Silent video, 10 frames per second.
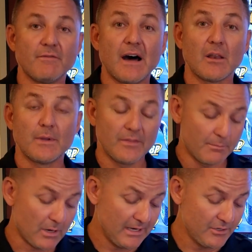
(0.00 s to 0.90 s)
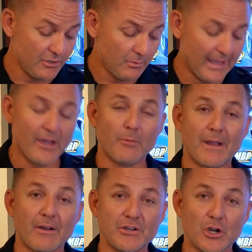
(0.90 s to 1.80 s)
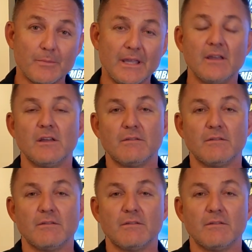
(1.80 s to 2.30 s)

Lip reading: following the brand new Hail Mary Derby